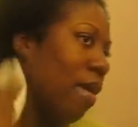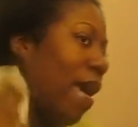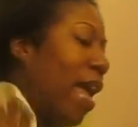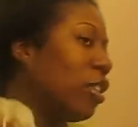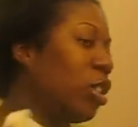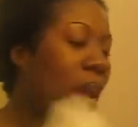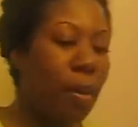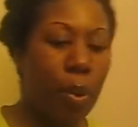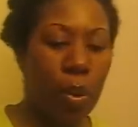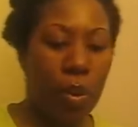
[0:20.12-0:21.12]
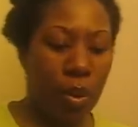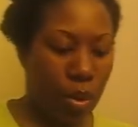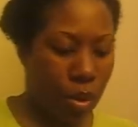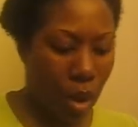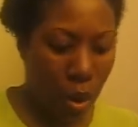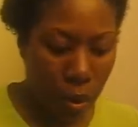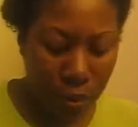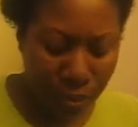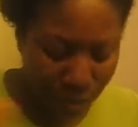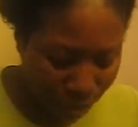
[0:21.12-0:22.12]
and shampooed. So
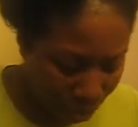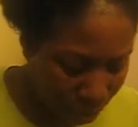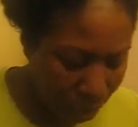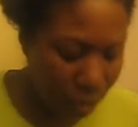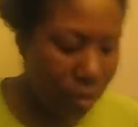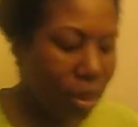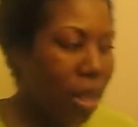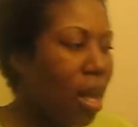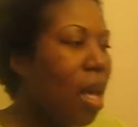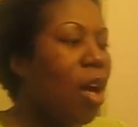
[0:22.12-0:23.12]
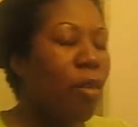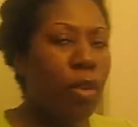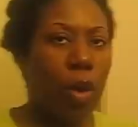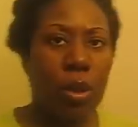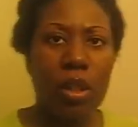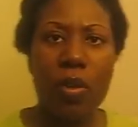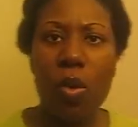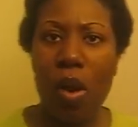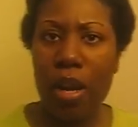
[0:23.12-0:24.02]
for those of you who